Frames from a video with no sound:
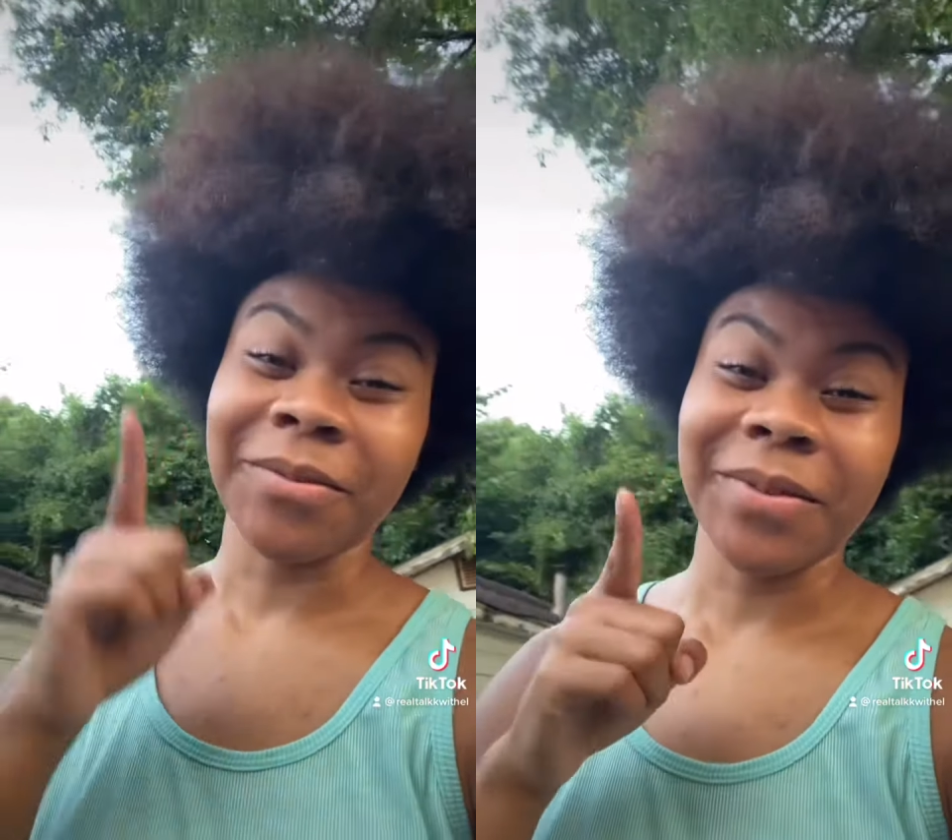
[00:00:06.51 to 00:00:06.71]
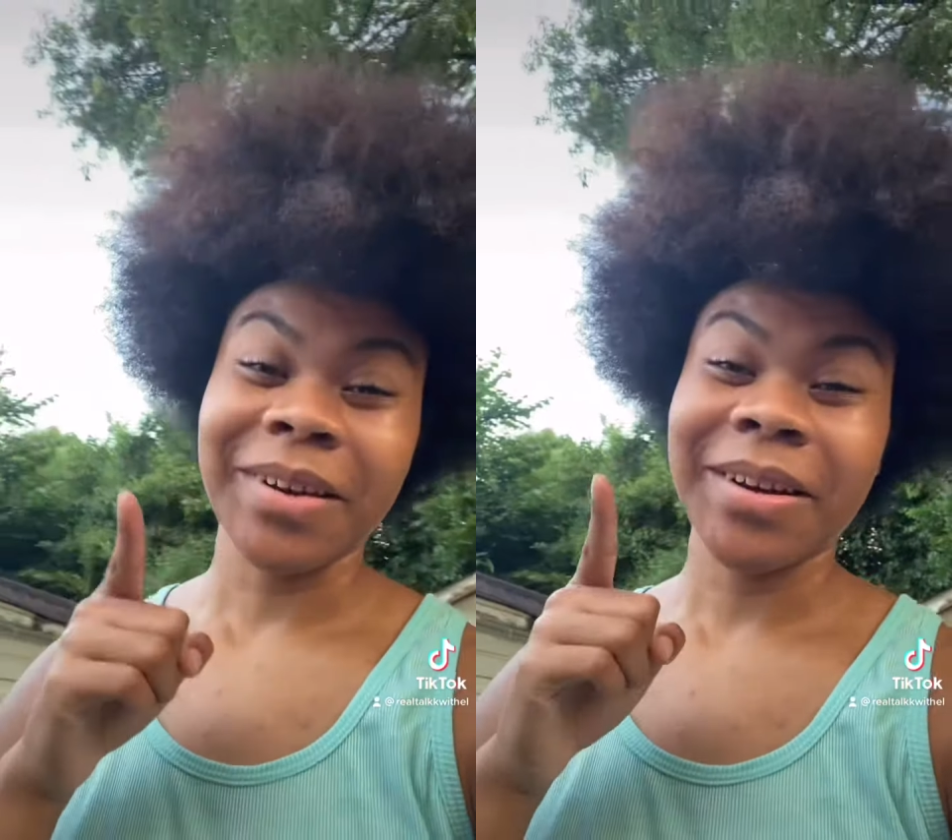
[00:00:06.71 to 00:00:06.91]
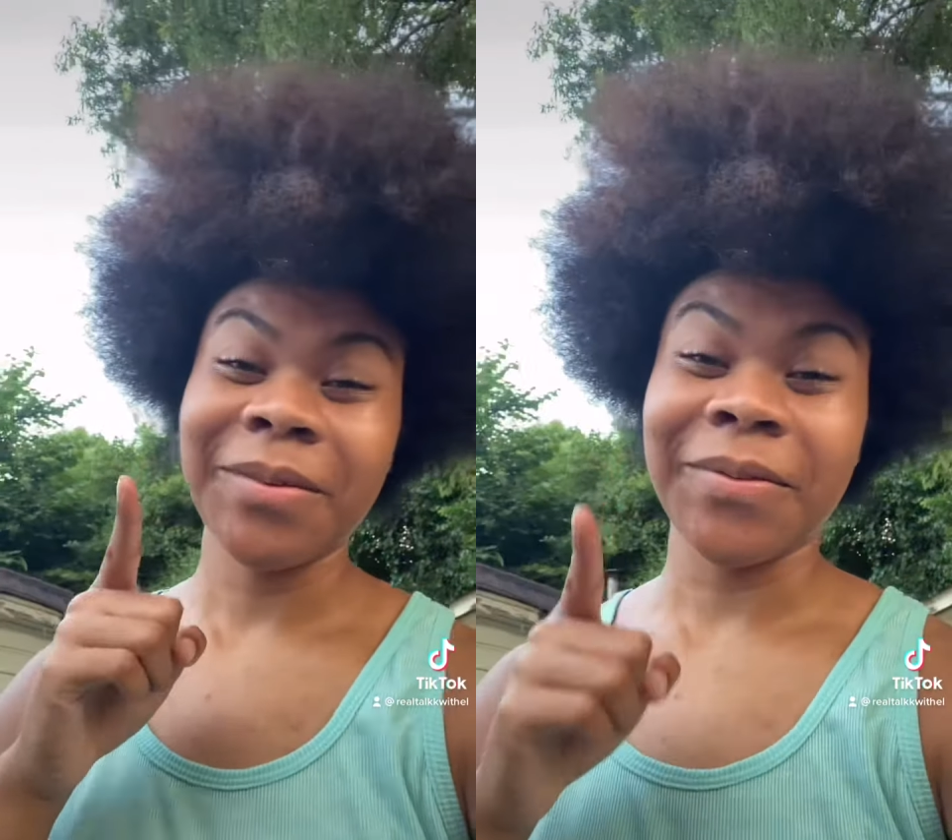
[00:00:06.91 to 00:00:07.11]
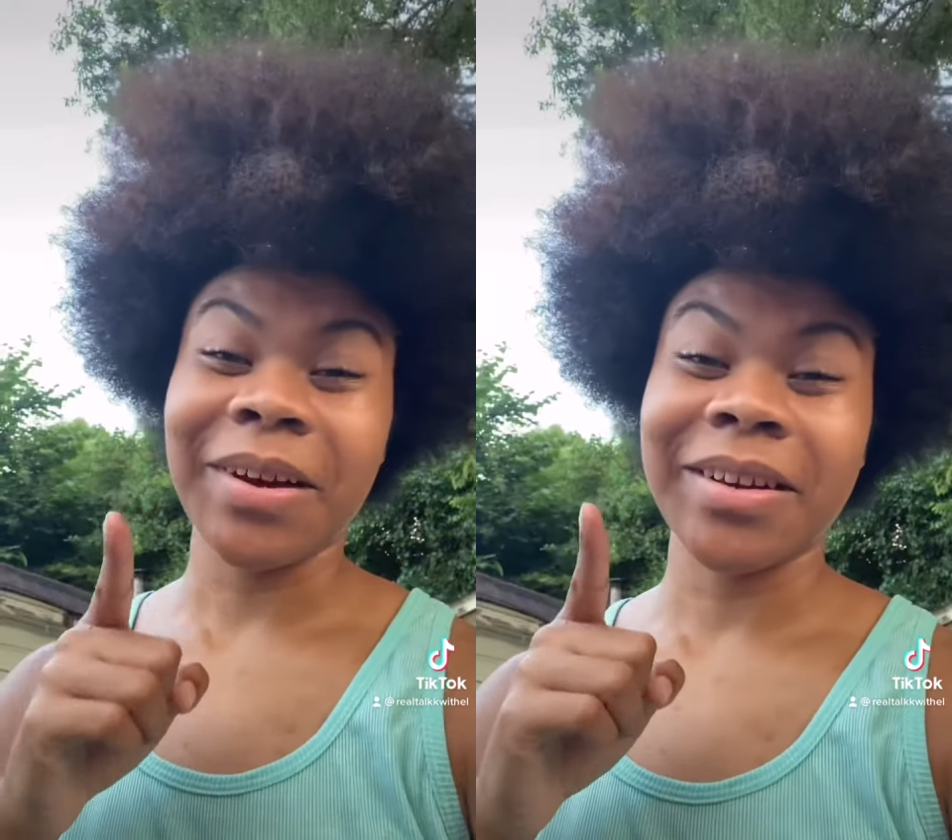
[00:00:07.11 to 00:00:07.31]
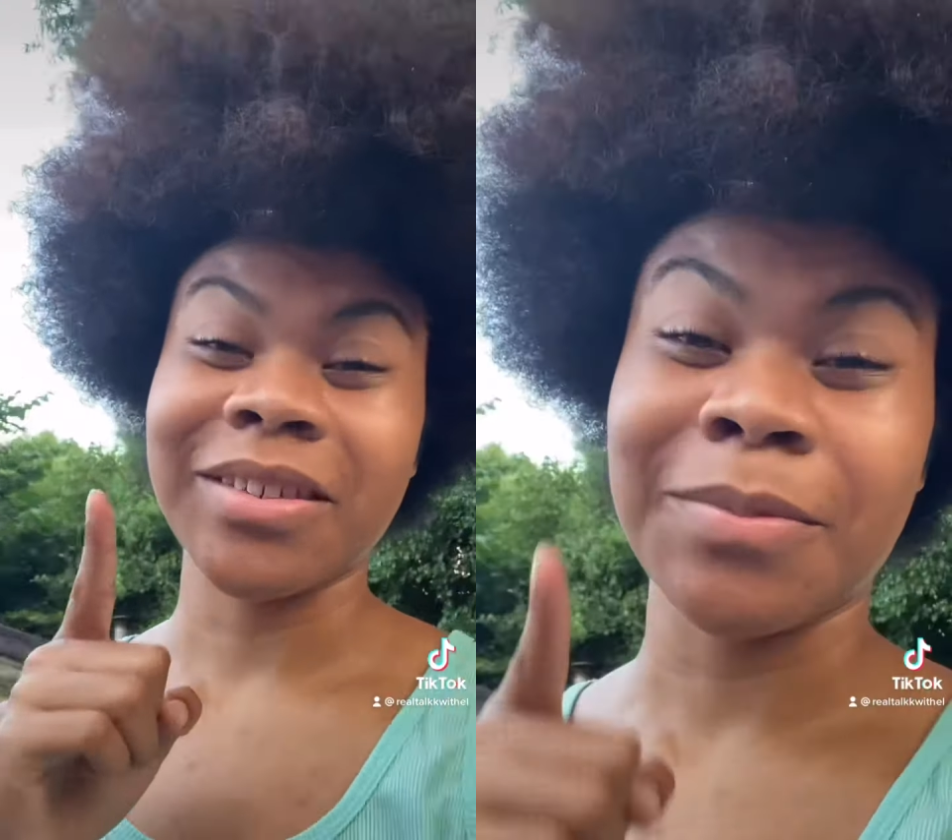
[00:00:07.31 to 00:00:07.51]
very
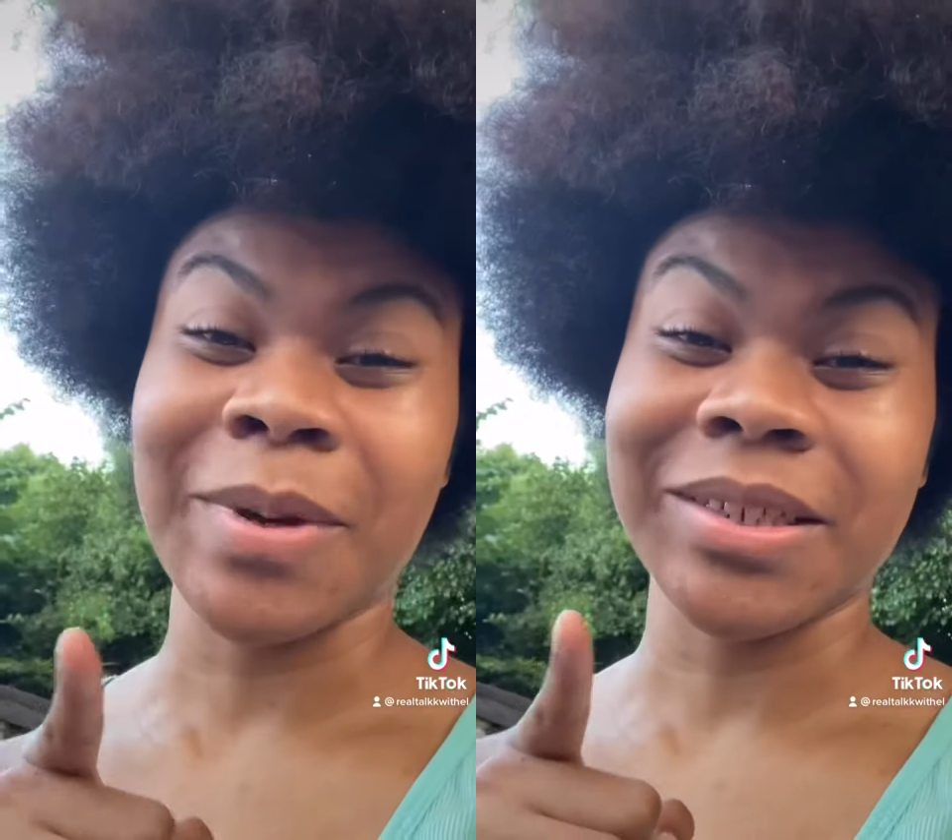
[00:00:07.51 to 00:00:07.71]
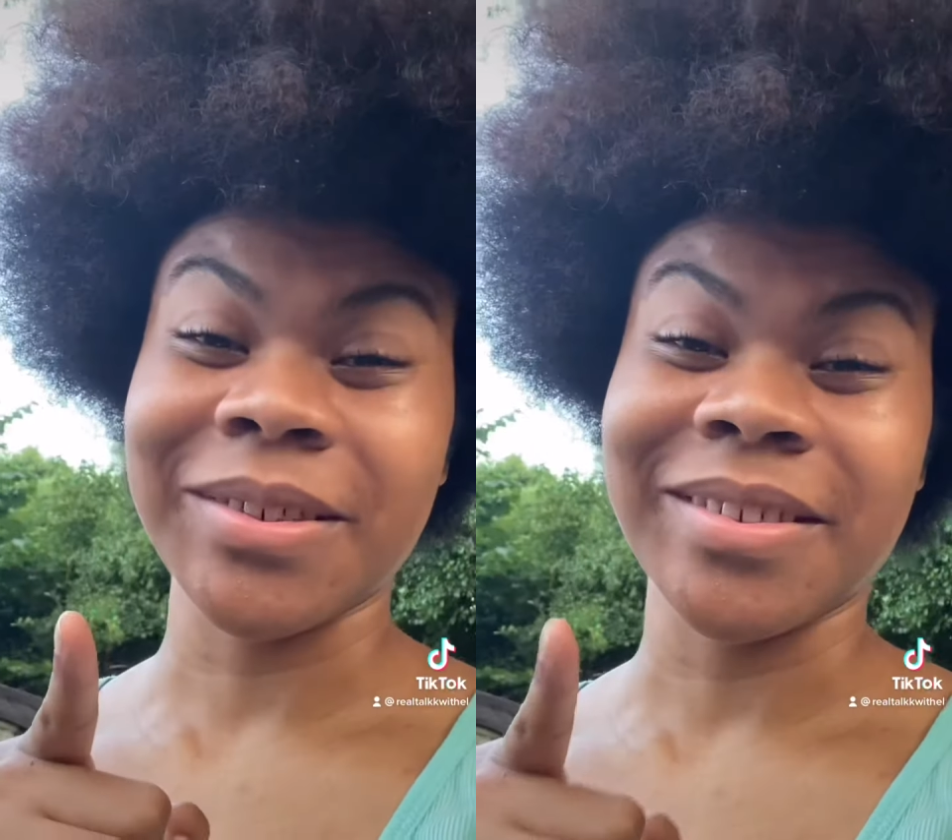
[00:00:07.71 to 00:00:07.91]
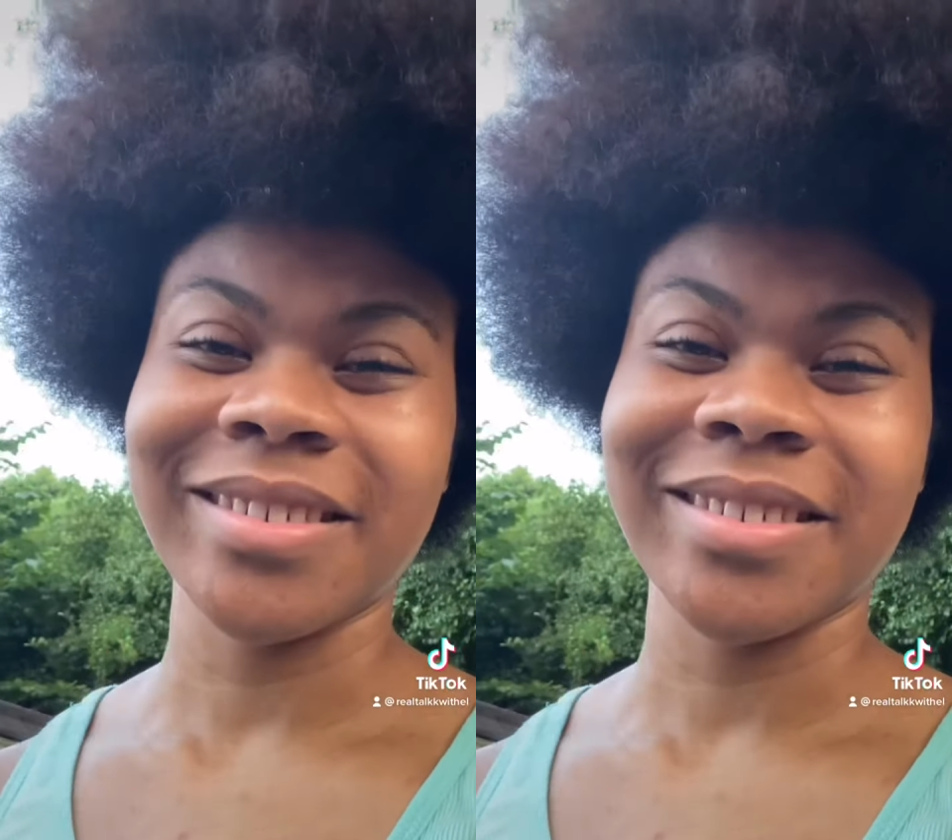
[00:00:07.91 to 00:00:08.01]
very special